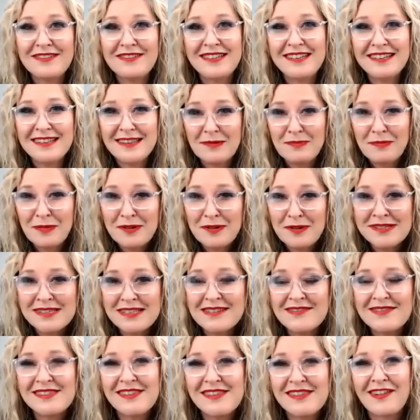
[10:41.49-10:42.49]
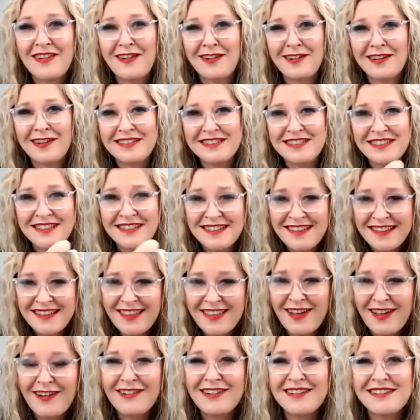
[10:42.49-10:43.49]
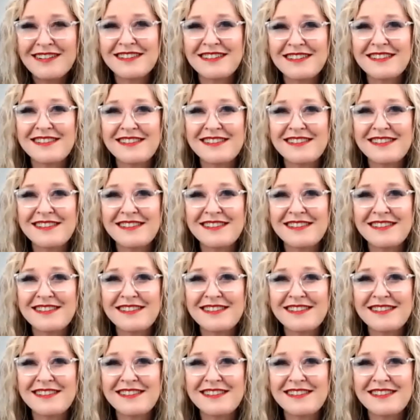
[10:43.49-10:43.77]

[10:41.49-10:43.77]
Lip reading: did the positive psychology, did the holistic